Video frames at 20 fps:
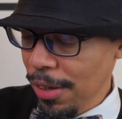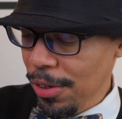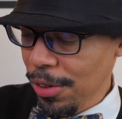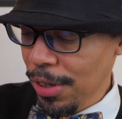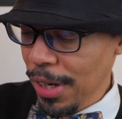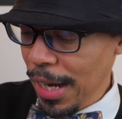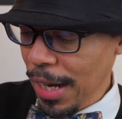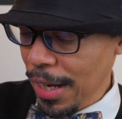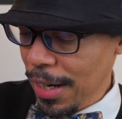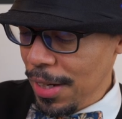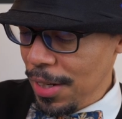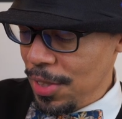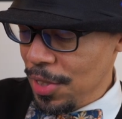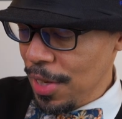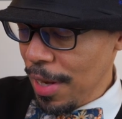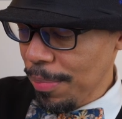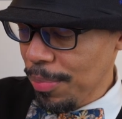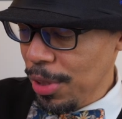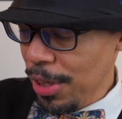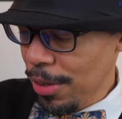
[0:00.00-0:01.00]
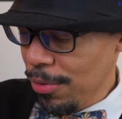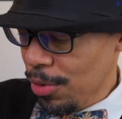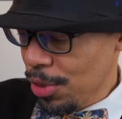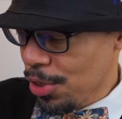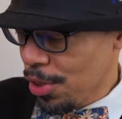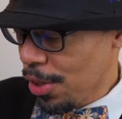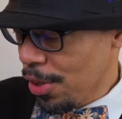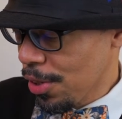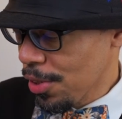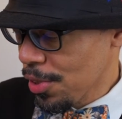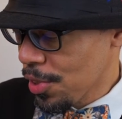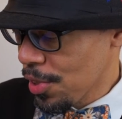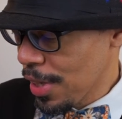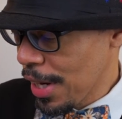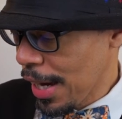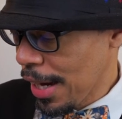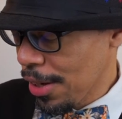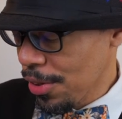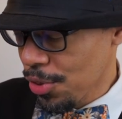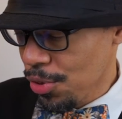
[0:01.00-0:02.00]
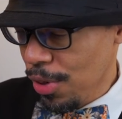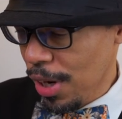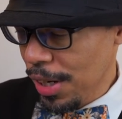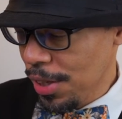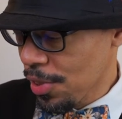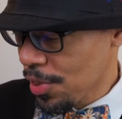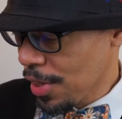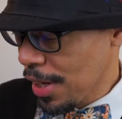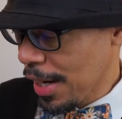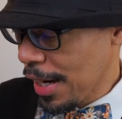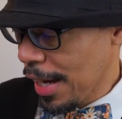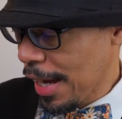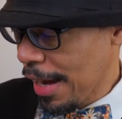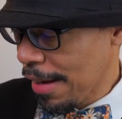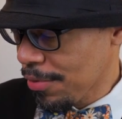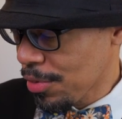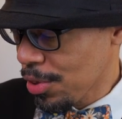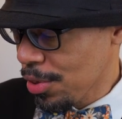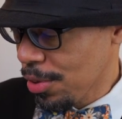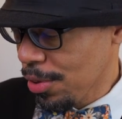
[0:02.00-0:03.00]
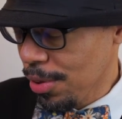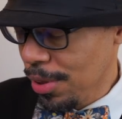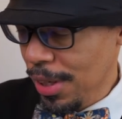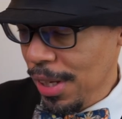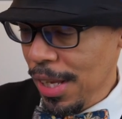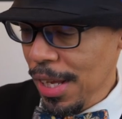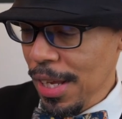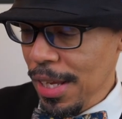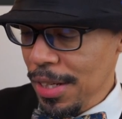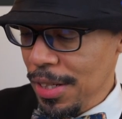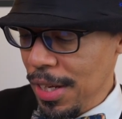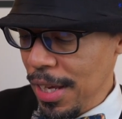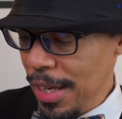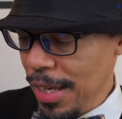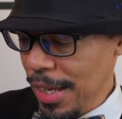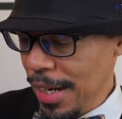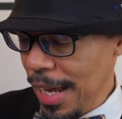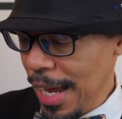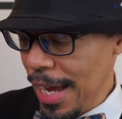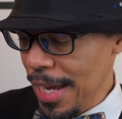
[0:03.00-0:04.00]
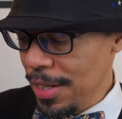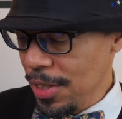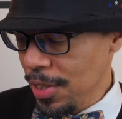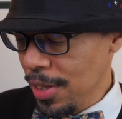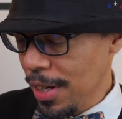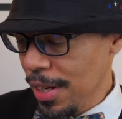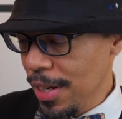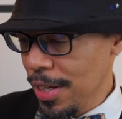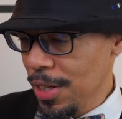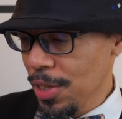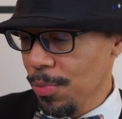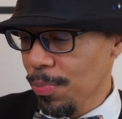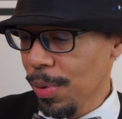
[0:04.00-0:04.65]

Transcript: They're not going to accept any returns now, so I just got to have to take it as it is.